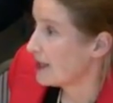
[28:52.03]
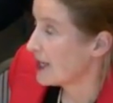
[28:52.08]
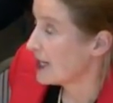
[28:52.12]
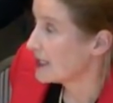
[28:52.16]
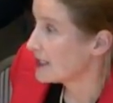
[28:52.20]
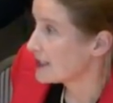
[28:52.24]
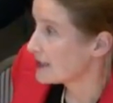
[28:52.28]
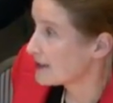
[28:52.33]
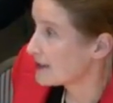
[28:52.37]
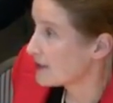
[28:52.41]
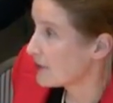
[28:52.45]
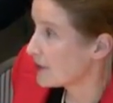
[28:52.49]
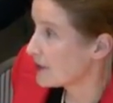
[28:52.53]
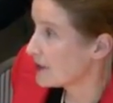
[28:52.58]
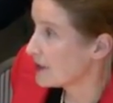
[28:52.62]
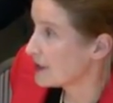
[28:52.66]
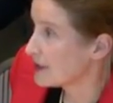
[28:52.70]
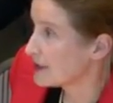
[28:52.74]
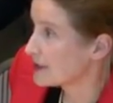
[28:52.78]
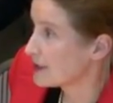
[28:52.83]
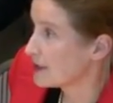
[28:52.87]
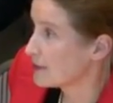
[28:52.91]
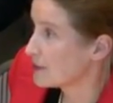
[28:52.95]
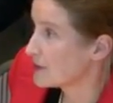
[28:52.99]
That is
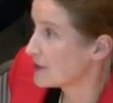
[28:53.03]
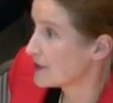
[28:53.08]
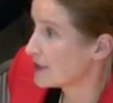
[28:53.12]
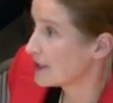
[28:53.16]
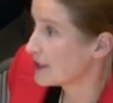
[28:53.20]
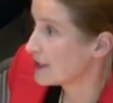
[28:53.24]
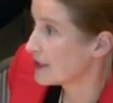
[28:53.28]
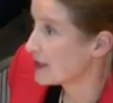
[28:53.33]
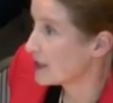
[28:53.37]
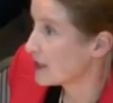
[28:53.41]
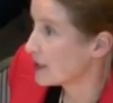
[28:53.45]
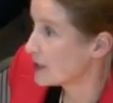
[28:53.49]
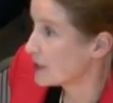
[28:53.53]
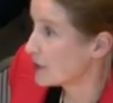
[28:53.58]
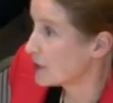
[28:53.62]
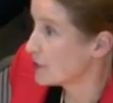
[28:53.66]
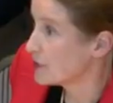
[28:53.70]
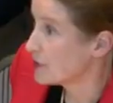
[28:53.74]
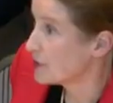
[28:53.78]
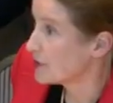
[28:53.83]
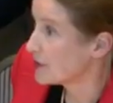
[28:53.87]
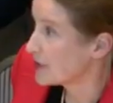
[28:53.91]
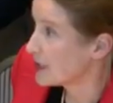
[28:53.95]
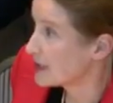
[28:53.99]
certainly something that I
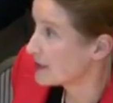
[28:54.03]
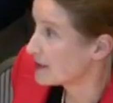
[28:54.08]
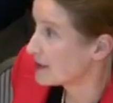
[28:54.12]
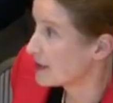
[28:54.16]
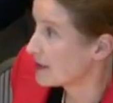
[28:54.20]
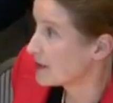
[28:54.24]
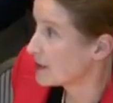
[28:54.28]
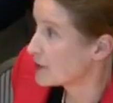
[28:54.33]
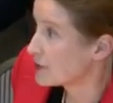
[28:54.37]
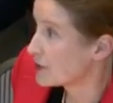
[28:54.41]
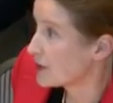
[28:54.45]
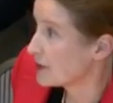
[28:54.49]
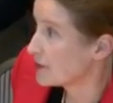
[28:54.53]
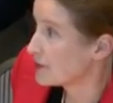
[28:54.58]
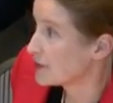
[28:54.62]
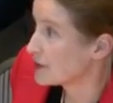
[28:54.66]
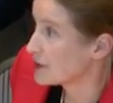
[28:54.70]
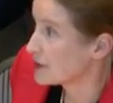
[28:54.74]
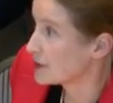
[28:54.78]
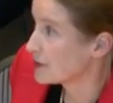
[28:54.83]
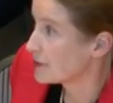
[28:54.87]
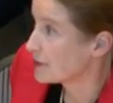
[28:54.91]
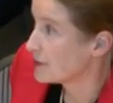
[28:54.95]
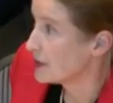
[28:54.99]
don't think that the
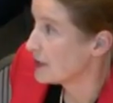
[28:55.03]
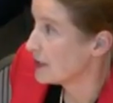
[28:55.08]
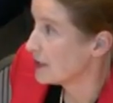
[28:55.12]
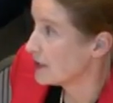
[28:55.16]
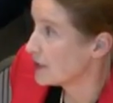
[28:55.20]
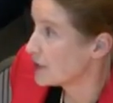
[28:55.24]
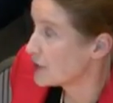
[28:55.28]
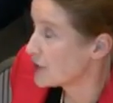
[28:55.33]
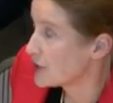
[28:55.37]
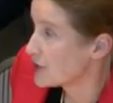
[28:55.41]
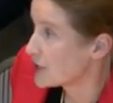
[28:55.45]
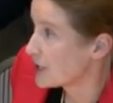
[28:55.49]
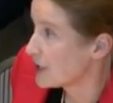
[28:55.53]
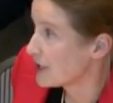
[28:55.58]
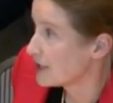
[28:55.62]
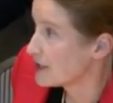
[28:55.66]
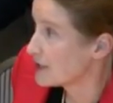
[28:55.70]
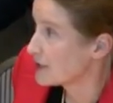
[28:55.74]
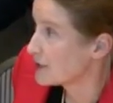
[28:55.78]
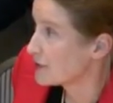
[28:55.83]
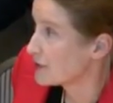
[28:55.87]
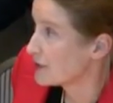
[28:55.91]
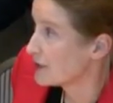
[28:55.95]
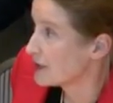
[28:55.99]
drafters of the Energy
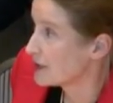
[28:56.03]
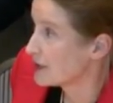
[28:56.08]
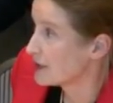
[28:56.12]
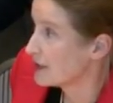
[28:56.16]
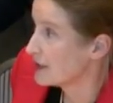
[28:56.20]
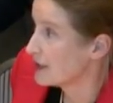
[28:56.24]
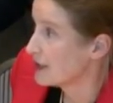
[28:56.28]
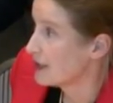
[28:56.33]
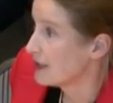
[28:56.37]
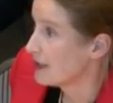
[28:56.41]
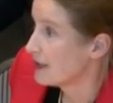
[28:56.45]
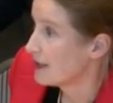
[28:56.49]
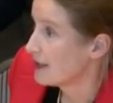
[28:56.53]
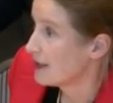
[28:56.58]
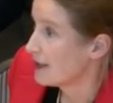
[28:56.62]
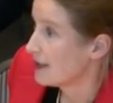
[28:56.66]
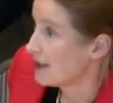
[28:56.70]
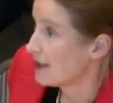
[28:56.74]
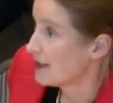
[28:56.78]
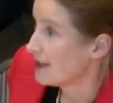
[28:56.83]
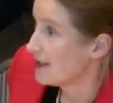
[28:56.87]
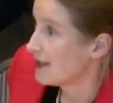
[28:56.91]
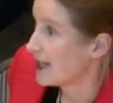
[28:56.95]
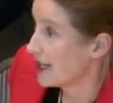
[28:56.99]
Charter Treaty
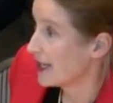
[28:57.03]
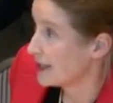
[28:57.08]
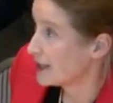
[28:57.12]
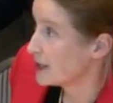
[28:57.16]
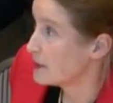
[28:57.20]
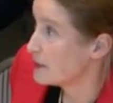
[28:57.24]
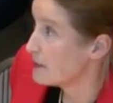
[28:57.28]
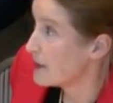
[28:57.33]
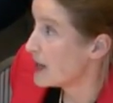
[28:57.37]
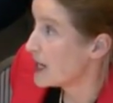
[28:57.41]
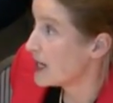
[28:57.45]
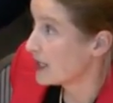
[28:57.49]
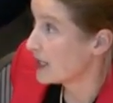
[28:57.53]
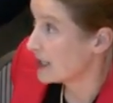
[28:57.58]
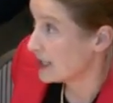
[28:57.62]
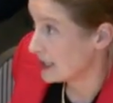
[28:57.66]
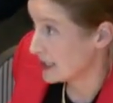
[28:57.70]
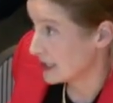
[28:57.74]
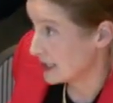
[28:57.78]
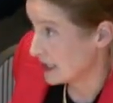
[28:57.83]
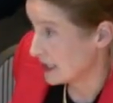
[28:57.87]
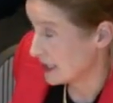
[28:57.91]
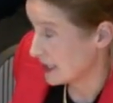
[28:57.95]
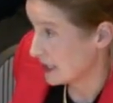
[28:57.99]
had in
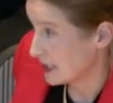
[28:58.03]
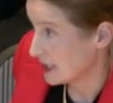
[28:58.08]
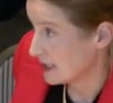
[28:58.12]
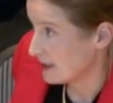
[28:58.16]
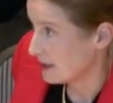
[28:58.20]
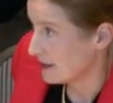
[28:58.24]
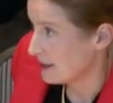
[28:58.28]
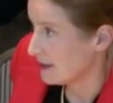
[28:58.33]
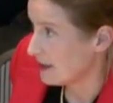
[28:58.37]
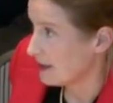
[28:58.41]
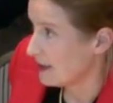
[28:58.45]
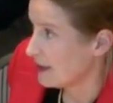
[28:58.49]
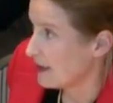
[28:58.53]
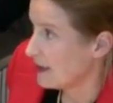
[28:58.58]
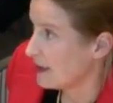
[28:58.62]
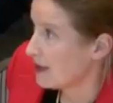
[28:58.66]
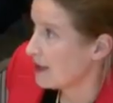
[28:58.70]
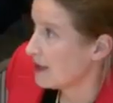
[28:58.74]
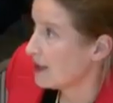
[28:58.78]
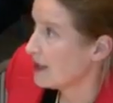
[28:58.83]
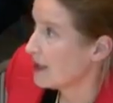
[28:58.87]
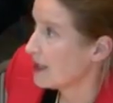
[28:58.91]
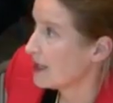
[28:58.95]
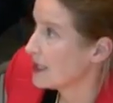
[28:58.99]
mind.
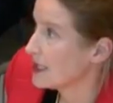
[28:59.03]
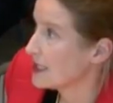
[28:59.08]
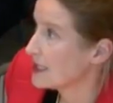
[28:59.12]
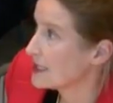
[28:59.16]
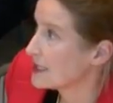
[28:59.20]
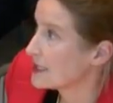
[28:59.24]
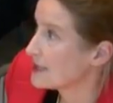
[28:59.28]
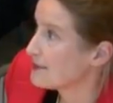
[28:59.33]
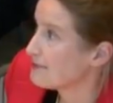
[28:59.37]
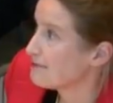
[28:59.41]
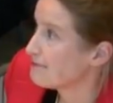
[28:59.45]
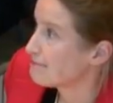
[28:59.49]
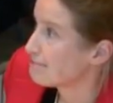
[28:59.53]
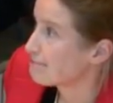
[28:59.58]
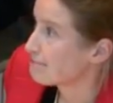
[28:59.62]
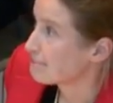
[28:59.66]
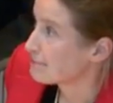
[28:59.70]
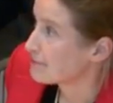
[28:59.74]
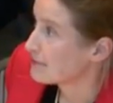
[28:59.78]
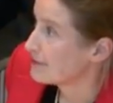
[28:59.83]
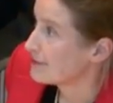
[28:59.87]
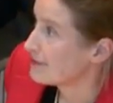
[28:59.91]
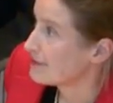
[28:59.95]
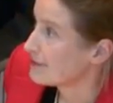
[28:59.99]
And
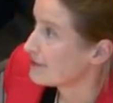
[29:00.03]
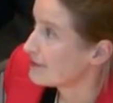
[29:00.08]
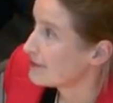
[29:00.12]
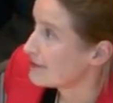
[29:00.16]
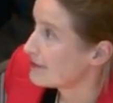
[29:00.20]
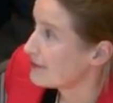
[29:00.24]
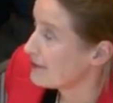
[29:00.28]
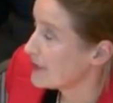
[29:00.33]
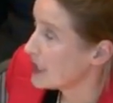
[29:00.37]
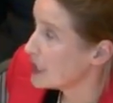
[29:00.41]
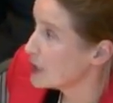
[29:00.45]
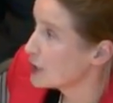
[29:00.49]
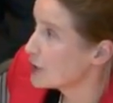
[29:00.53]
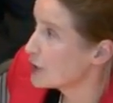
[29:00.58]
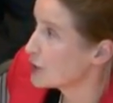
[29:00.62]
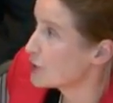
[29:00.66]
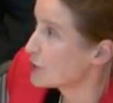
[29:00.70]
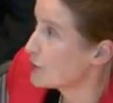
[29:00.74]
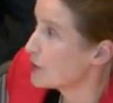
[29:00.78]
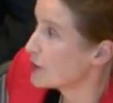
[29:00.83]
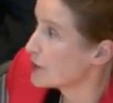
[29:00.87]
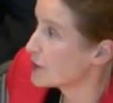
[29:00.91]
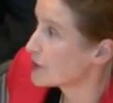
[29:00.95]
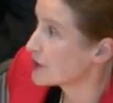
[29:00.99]

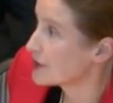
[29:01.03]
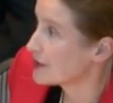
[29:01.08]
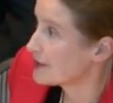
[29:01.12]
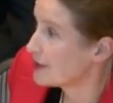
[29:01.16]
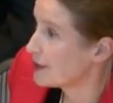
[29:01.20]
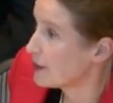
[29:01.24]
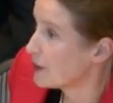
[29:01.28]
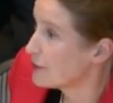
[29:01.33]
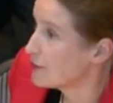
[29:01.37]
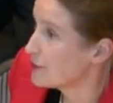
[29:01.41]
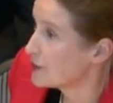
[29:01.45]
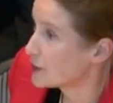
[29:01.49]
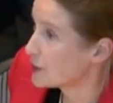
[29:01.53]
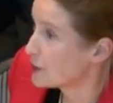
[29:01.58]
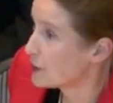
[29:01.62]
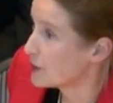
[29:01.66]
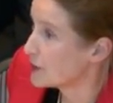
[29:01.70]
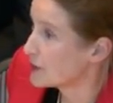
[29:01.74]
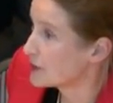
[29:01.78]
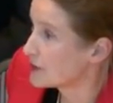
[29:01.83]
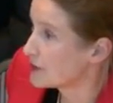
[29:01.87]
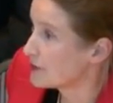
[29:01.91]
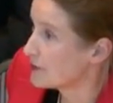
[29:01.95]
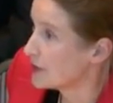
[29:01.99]
to quote the often
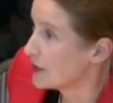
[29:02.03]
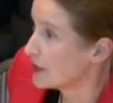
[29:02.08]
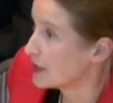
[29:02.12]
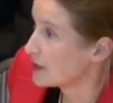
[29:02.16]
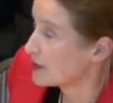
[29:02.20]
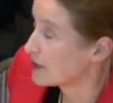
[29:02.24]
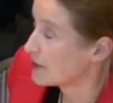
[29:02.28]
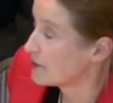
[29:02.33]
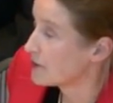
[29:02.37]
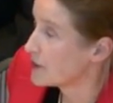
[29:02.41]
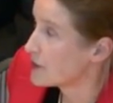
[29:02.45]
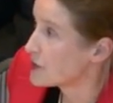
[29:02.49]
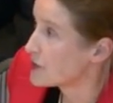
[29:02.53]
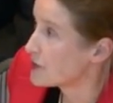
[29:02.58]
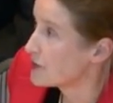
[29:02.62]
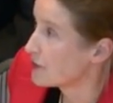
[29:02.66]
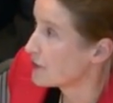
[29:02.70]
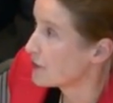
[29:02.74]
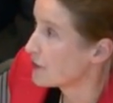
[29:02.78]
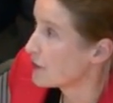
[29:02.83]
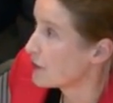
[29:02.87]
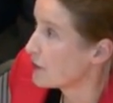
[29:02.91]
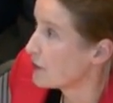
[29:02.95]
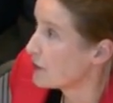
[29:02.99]
quoted Vienna
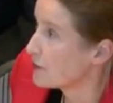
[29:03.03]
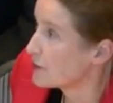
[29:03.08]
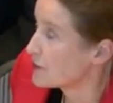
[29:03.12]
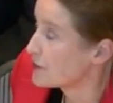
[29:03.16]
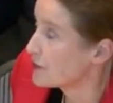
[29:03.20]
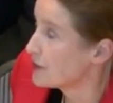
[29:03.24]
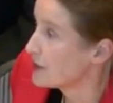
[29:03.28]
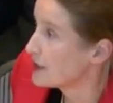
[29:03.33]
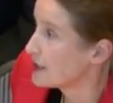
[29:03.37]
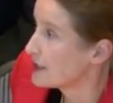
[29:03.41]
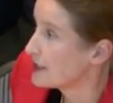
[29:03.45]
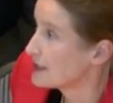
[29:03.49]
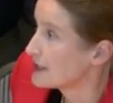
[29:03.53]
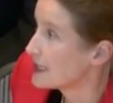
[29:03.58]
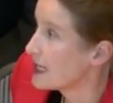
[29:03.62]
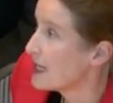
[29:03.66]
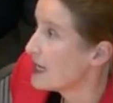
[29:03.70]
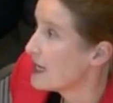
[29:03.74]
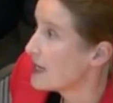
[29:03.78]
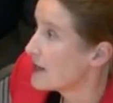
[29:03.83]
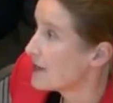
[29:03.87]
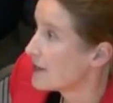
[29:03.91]
Convention of the Law of Treaties,